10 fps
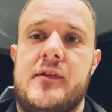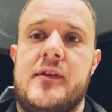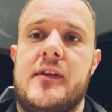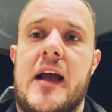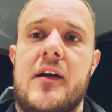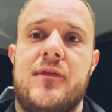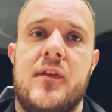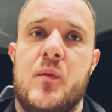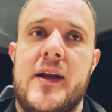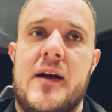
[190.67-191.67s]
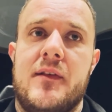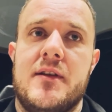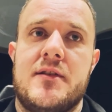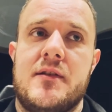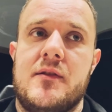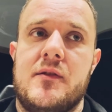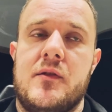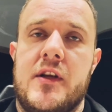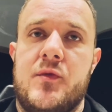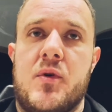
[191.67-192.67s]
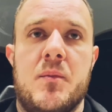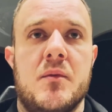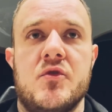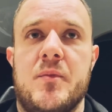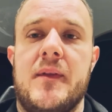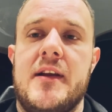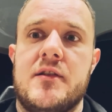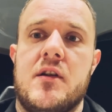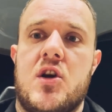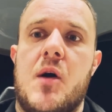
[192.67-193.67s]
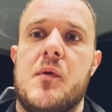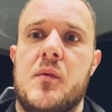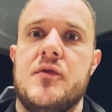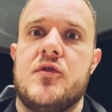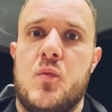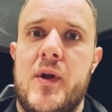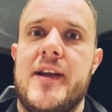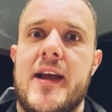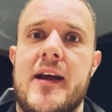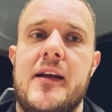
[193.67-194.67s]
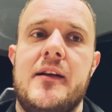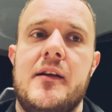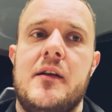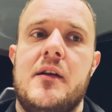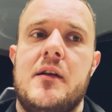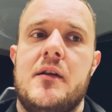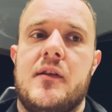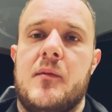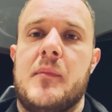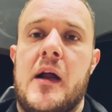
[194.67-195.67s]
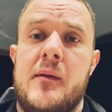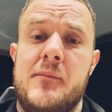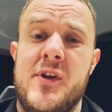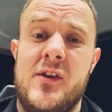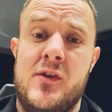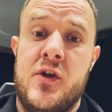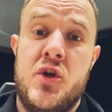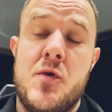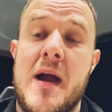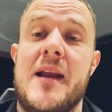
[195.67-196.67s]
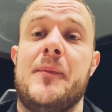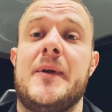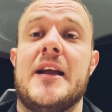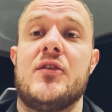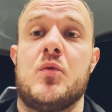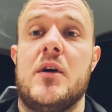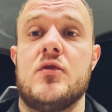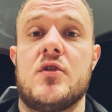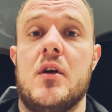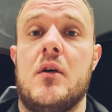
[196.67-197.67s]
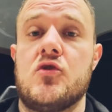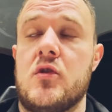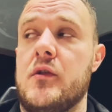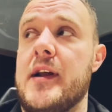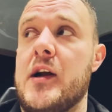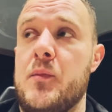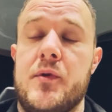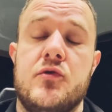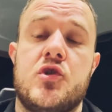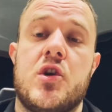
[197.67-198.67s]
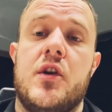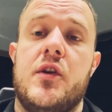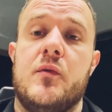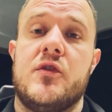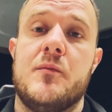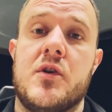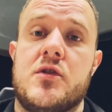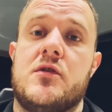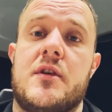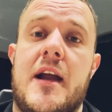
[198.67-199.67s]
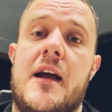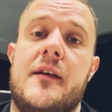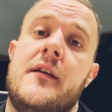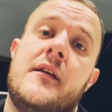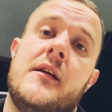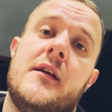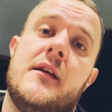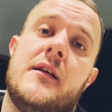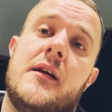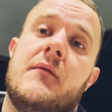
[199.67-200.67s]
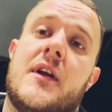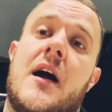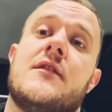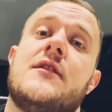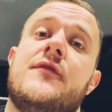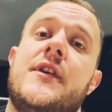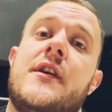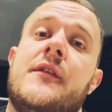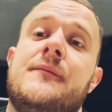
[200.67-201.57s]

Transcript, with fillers: daft that we have is these problems, but these are the common ones that we get that, might, that you may get as well. So I'll try and help you and show you as much as I can in regards to this video.